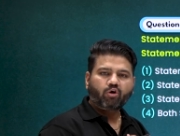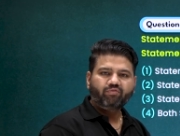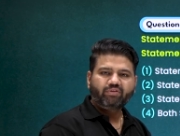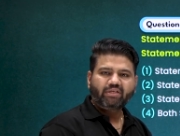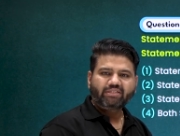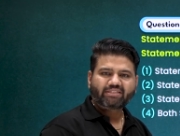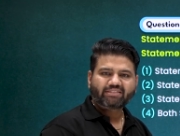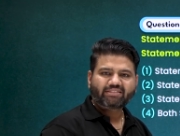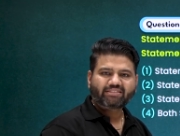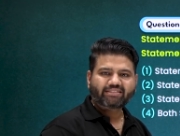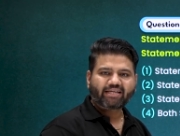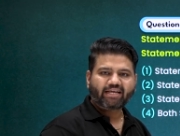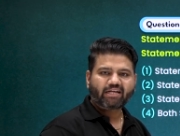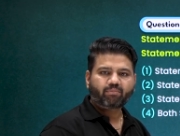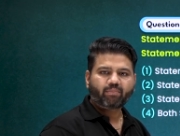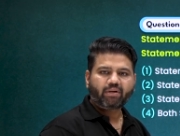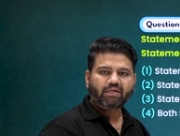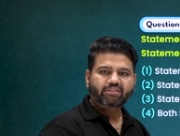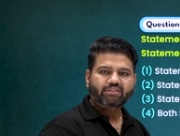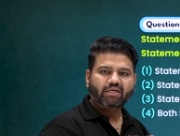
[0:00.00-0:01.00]
of these
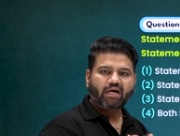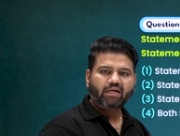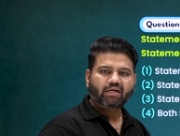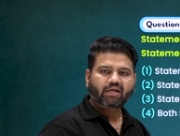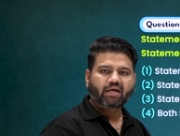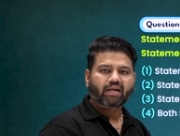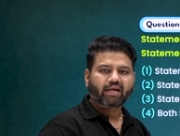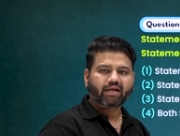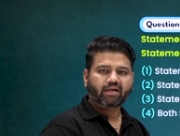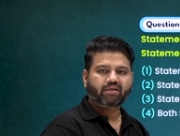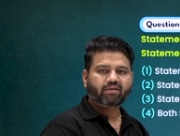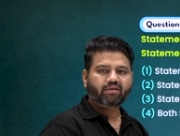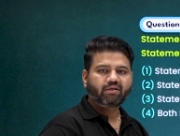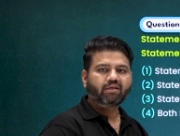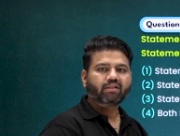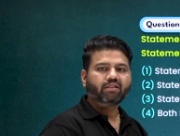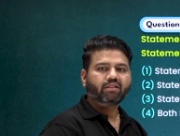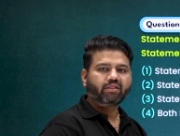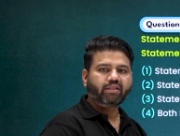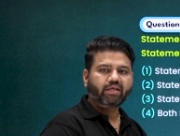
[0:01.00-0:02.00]
statements are correct.
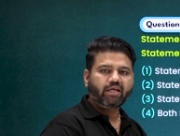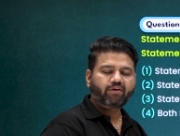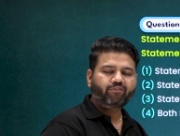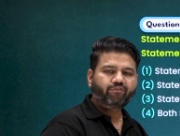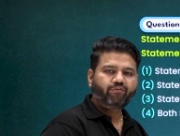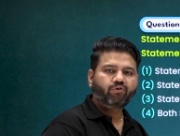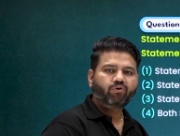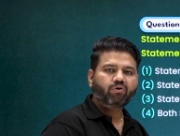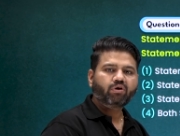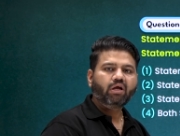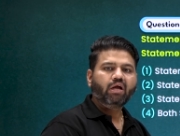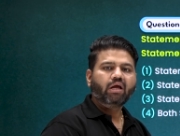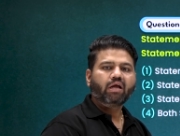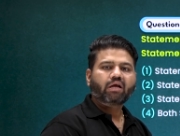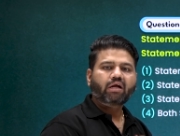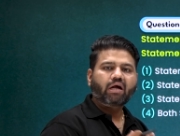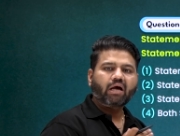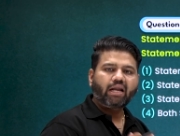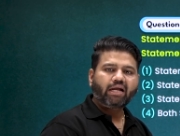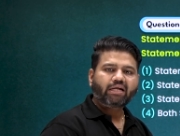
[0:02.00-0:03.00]
Therefore,
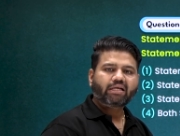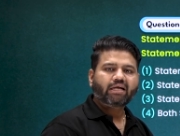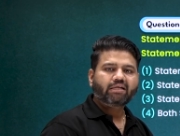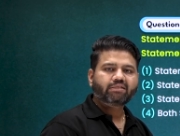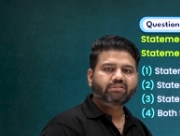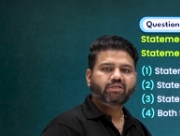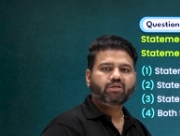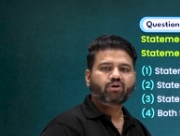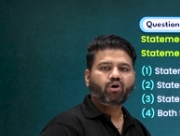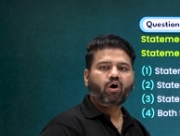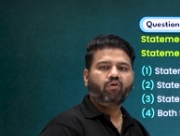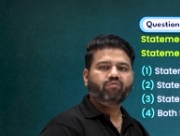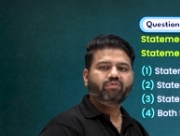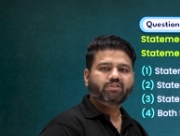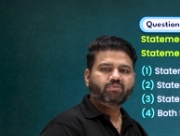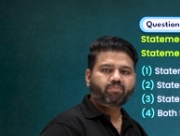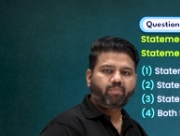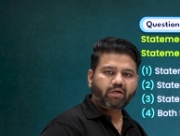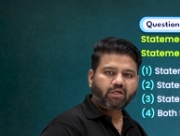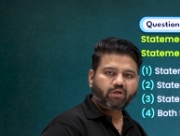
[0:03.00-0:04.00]
correct answer of
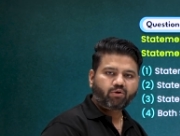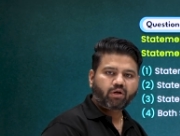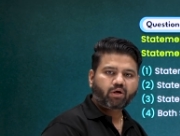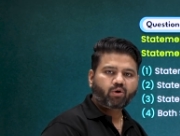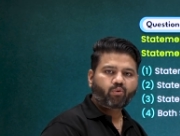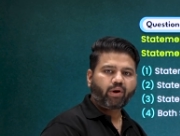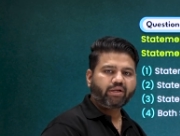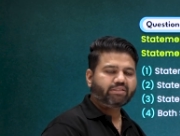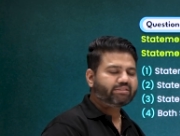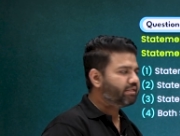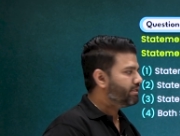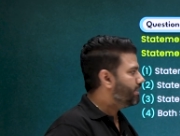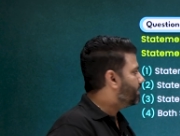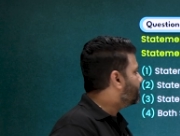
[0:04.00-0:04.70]
this particular question